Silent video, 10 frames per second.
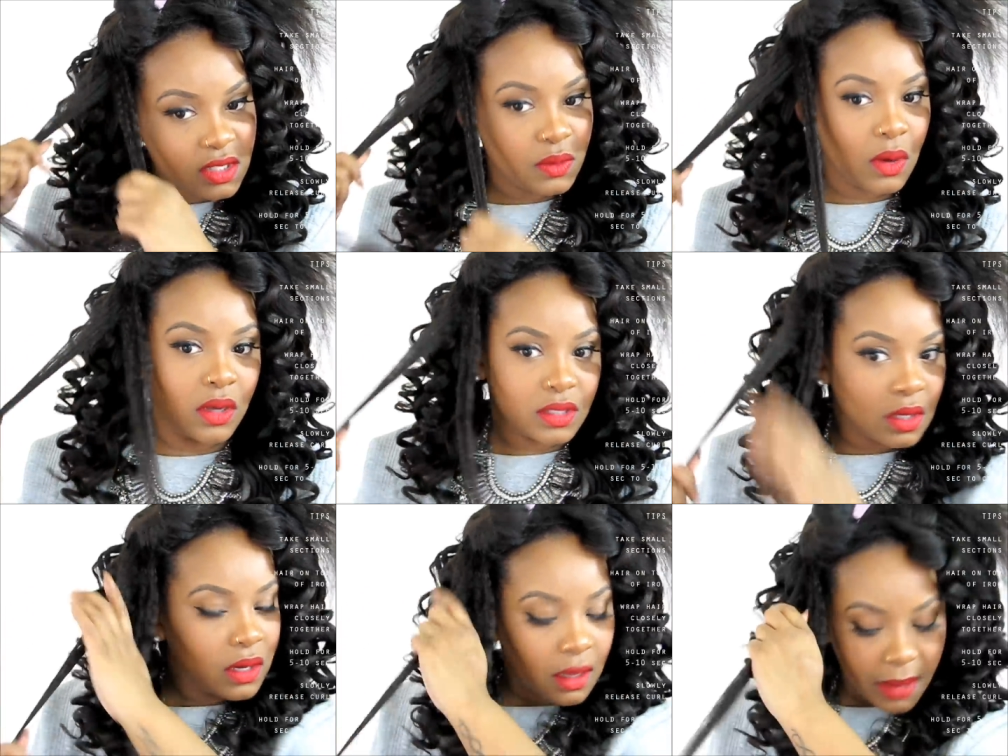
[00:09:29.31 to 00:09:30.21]
you
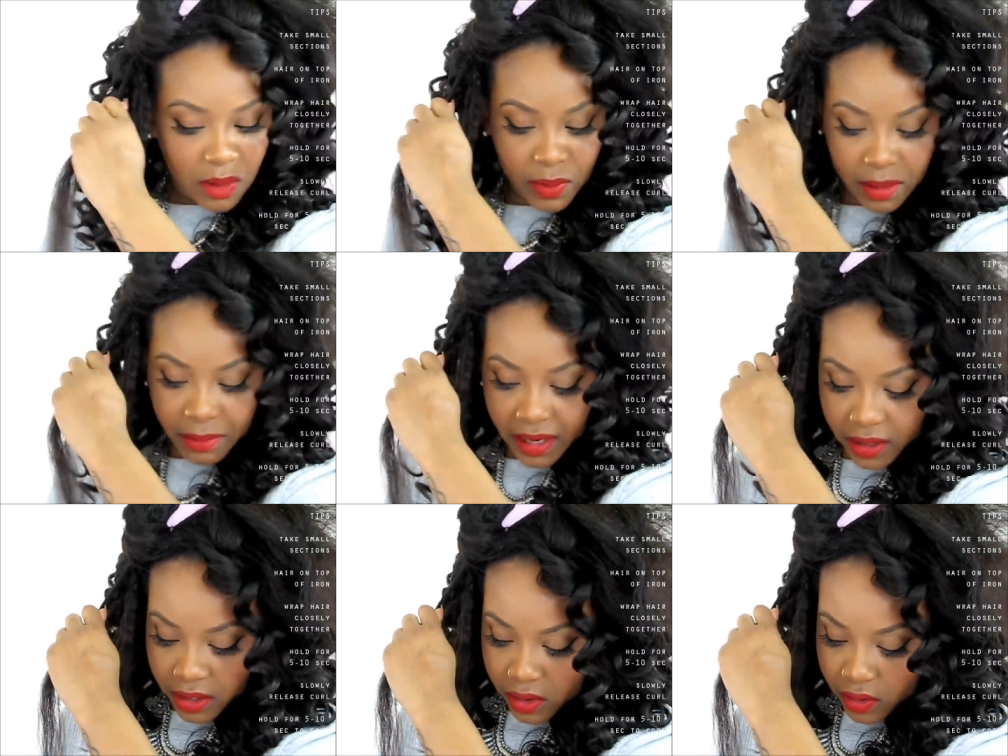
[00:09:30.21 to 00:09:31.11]
also come out with a
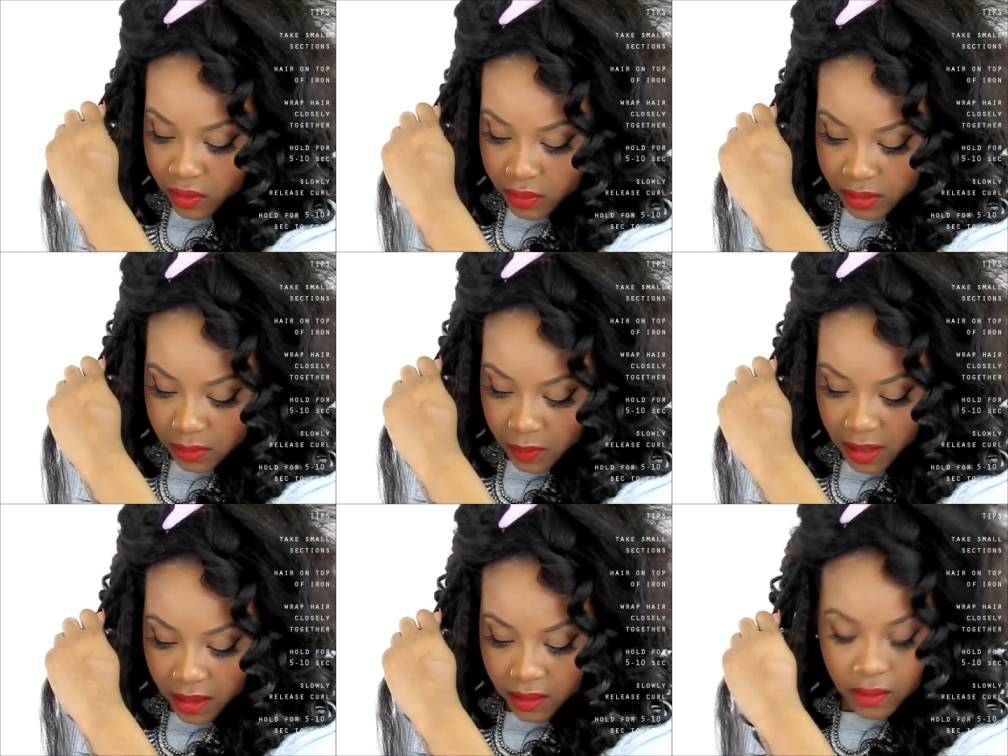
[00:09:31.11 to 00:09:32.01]
better curl as
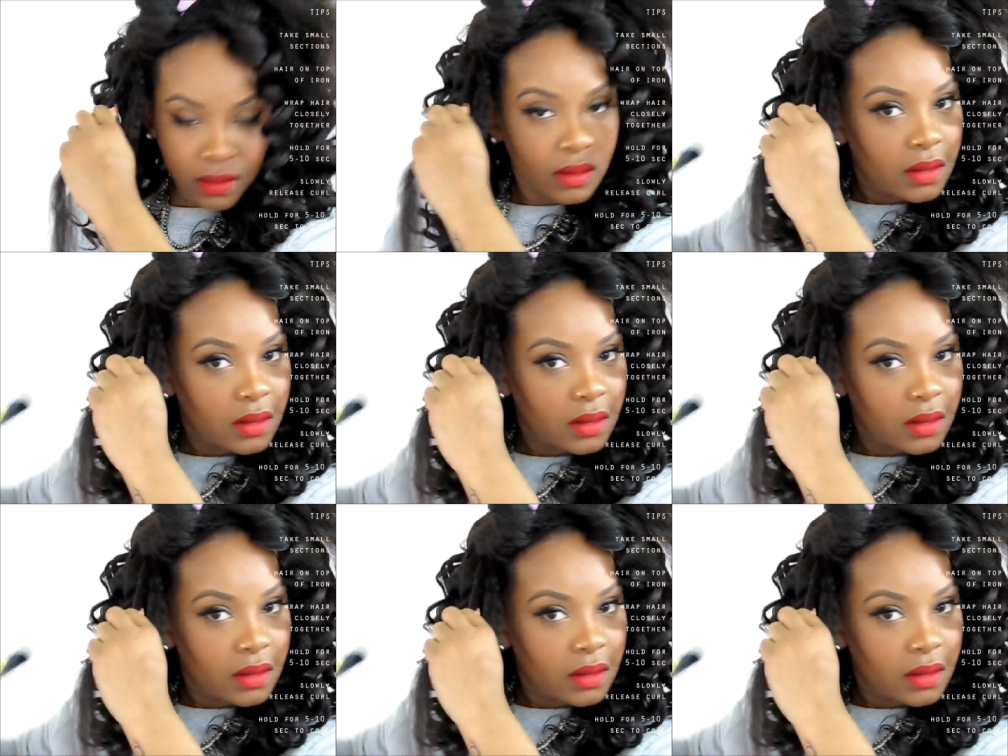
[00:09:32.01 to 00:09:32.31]
well.